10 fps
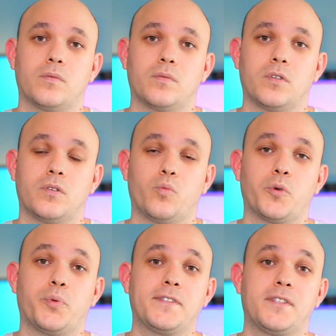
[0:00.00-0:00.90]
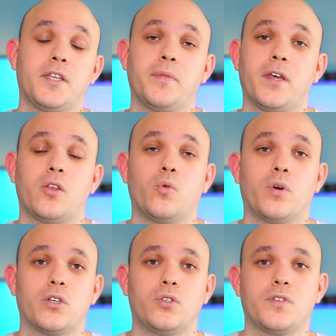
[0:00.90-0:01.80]
WordPress theme that you
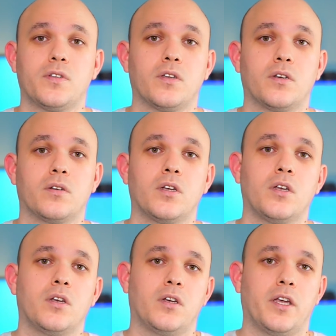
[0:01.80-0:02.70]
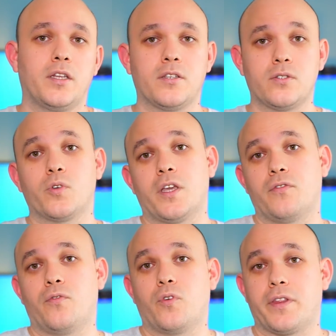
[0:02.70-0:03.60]
are using, and is looking
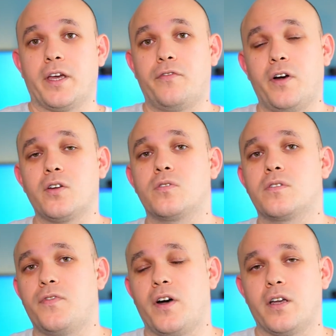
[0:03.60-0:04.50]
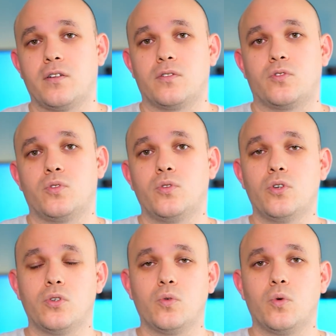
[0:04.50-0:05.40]
for that functions file to
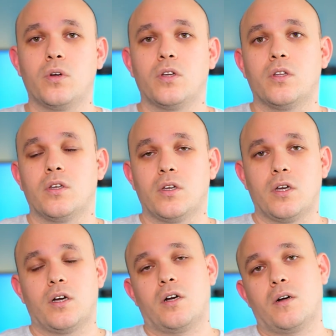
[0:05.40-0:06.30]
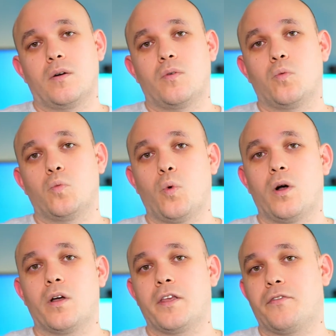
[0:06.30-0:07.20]
know
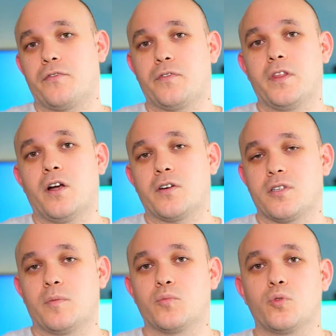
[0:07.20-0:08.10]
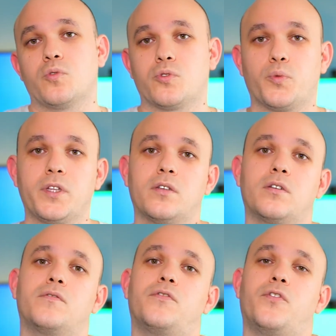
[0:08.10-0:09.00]
what if there are some rules
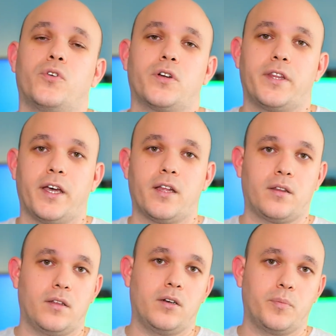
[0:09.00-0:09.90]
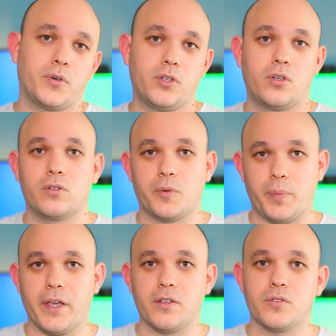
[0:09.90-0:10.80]
written for that particular
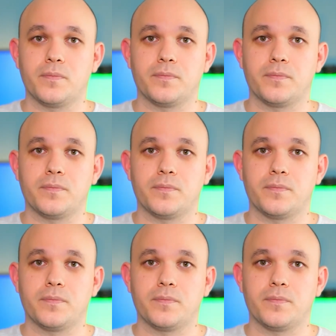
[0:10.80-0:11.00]
page.